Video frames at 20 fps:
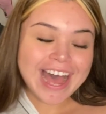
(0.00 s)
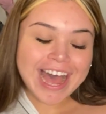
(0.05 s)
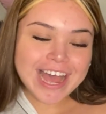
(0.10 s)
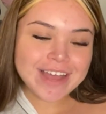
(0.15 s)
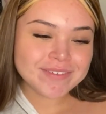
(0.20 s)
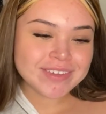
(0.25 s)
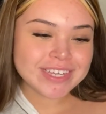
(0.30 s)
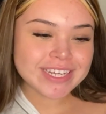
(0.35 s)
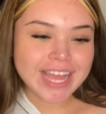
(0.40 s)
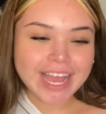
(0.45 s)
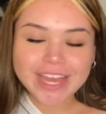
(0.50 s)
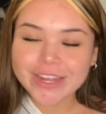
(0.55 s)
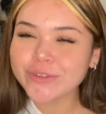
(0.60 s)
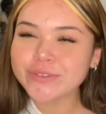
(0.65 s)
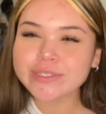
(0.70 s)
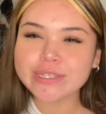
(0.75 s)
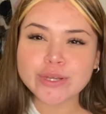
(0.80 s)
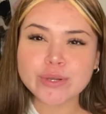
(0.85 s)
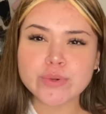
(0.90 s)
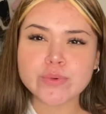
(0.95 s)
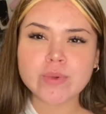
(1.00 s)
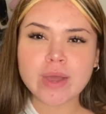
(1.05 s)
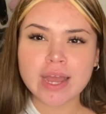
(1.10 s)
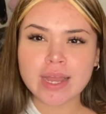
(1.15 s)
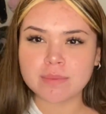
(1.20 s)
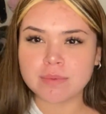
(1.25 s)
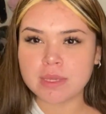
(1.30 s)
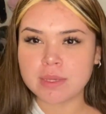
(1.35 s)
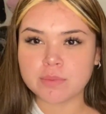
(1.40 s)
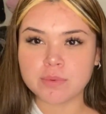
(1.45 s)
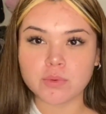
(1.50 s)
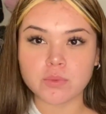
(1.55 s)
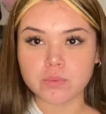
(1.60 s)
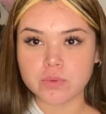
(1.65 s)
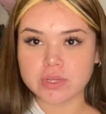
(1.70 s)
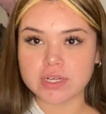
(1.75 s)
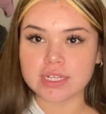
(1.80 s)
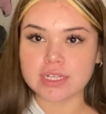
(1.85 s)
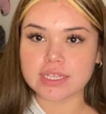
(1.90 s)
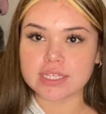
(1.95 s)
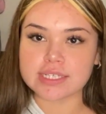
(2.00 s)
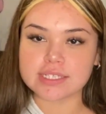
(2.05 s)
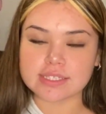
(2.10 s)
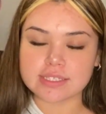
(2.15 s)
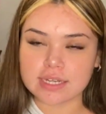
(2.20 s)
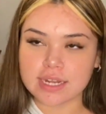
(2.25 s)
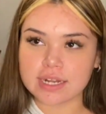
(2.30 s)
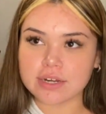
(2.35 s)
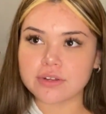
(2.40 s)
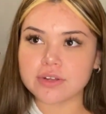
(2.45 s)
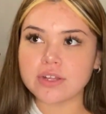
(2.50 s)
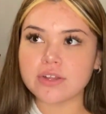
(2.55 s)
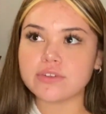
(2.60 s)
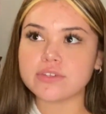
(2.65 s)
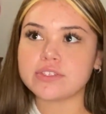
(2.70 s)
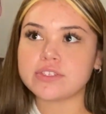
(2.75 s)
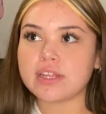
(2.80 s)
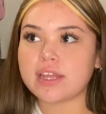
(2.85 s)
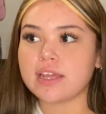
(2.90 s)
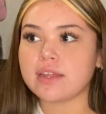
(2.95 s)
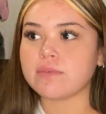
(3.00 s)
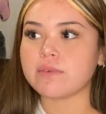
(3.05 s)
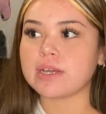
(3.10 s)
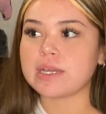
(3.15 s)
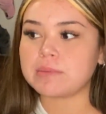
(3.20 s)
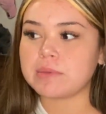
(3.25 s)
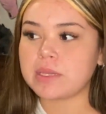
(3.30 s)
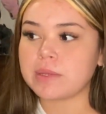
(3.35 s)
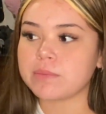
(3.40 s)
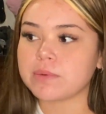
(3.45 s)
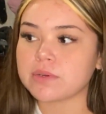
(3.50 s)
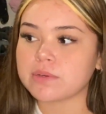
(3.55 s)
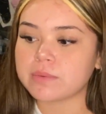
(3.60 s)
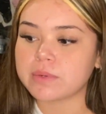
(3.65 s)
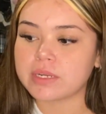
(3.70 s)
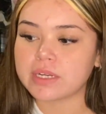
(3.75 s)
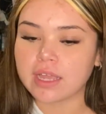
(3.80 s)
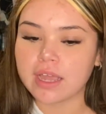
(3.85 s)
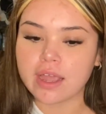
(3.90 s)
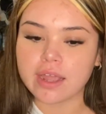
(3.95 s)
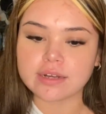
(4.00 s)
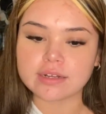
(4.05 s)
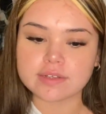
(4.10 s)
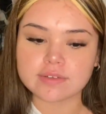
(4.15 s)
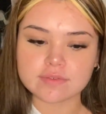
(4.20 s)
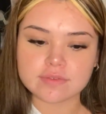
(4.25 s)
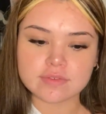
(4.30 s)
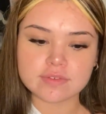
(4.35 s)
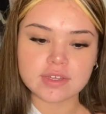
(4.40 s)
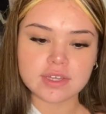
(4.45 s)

I mean, I don't know why people wouldn't listen. I don't understand why people would kind of